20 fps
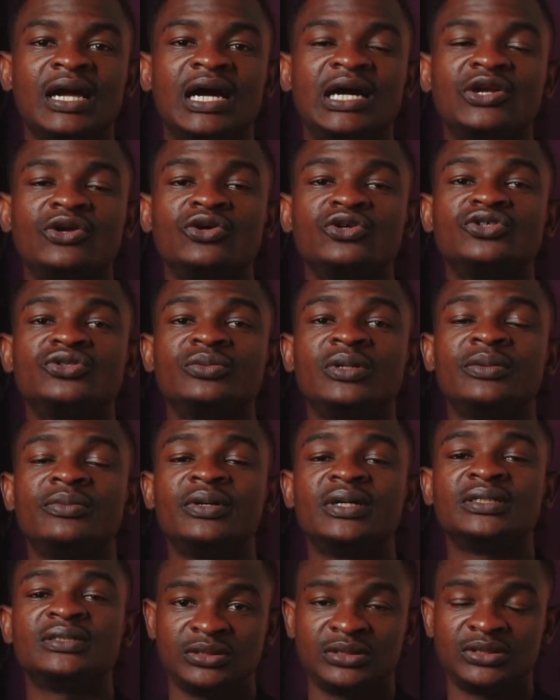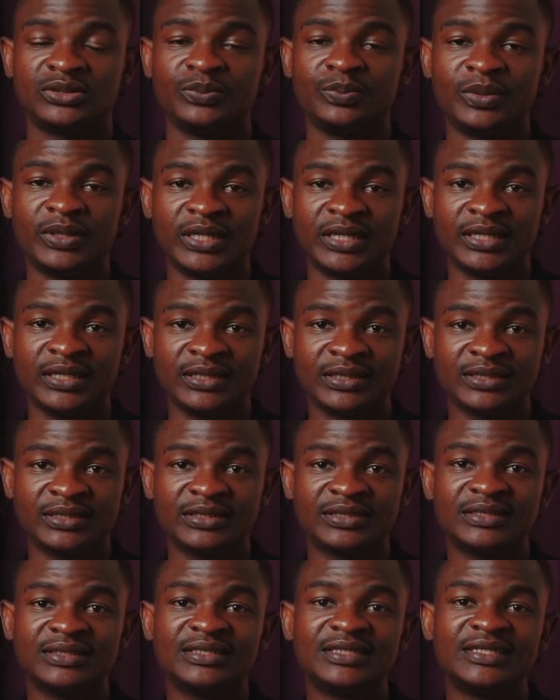and always remember to play
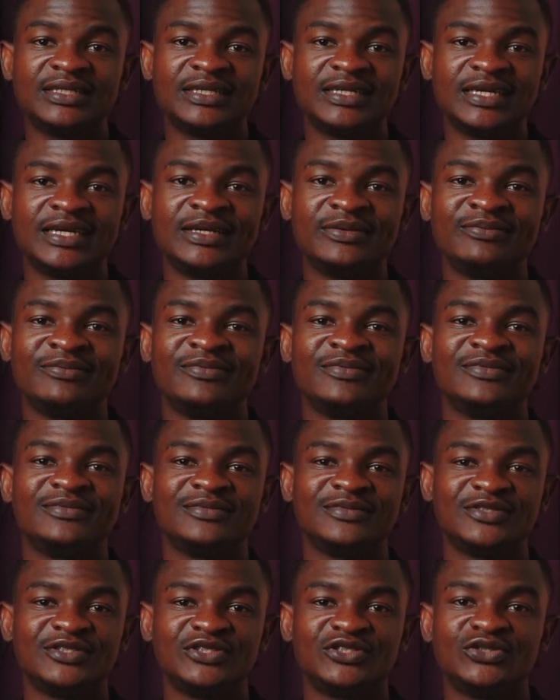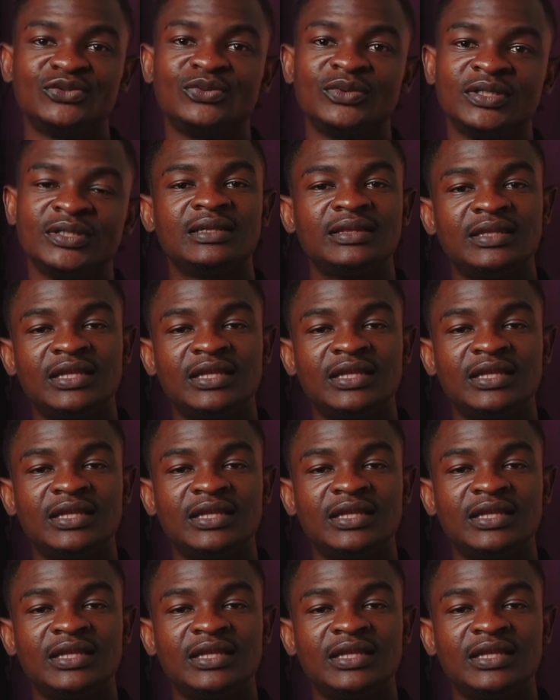the game to win.